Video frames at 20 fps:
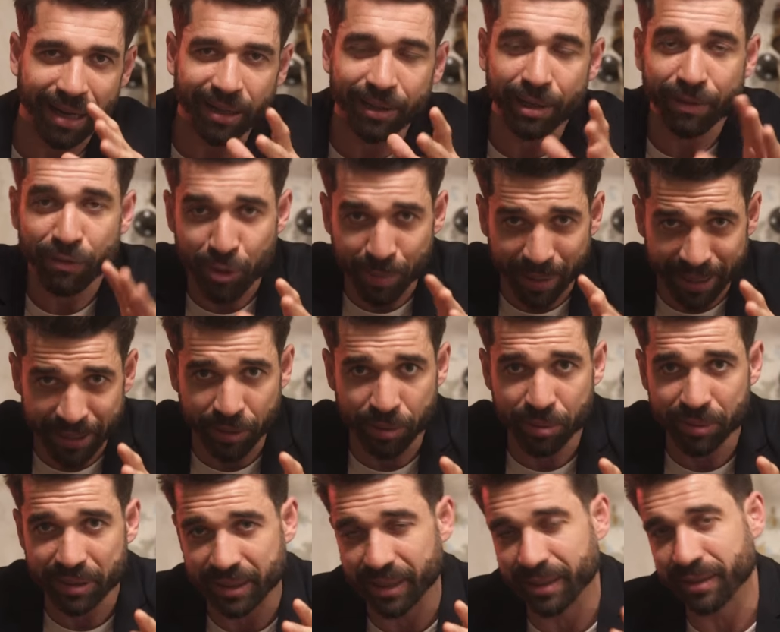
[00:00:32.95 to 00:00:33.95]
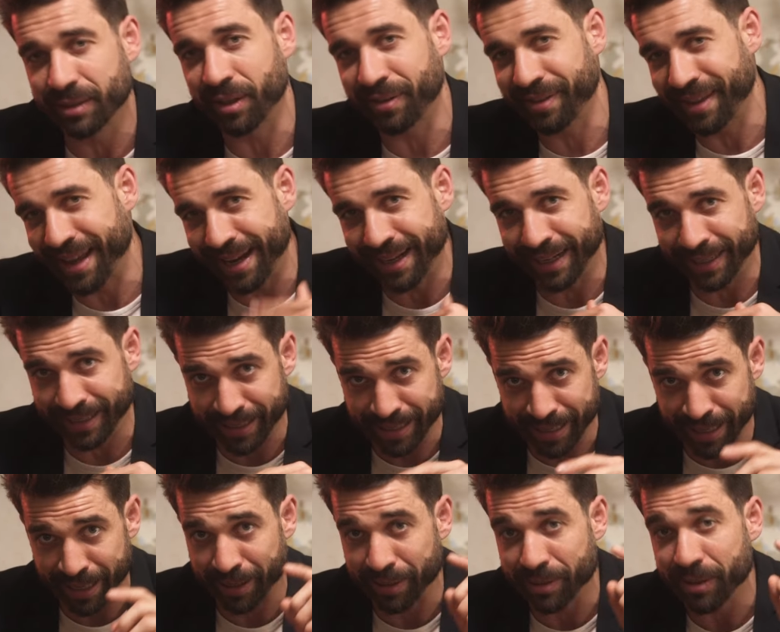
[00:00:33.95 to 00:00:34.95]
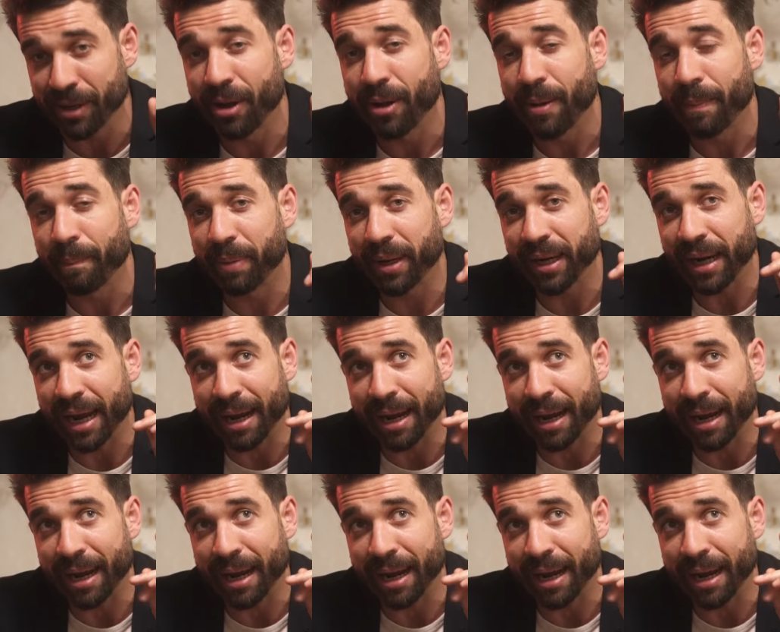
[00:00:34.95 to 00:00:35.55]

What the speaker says: I'll give you my 2 cents on that at the end. But